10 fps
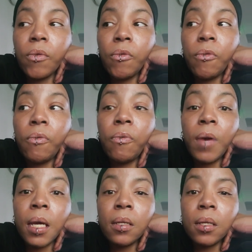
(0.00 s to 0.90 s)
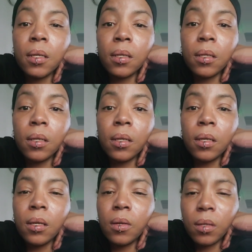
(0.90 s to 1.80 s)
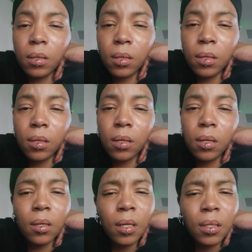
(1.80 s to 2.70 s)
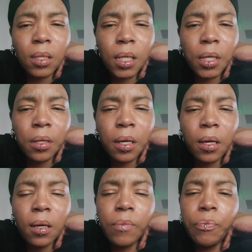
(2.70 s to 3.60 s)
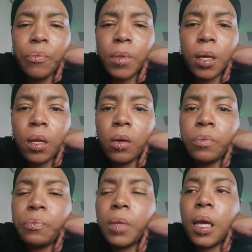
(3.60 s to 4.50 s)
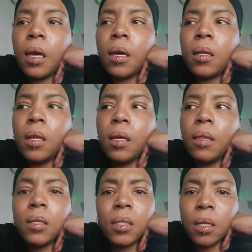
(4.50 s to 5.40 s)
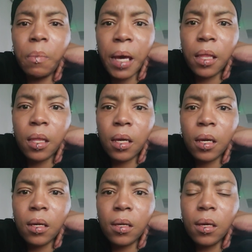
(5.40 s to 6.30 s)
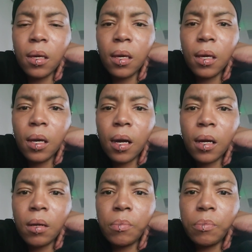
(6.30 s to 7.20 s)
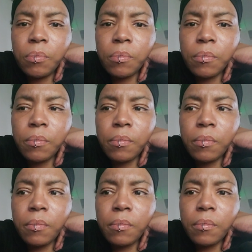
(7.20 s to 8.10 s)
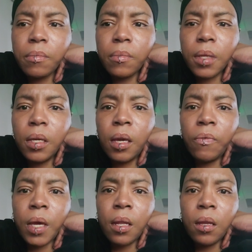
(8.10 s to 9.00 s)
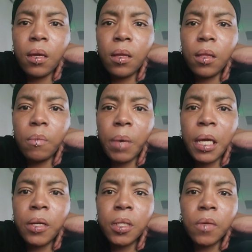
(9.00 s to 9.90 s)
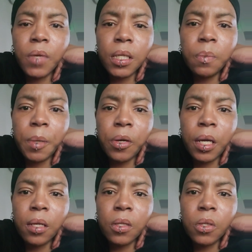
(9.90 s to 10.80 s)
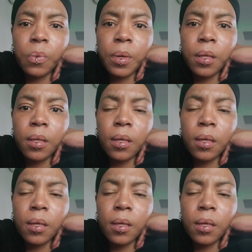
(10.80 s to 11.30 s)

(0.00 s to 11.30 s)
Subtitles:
fit necessarily, and that's not a bad thing. Um, Given my years of experience with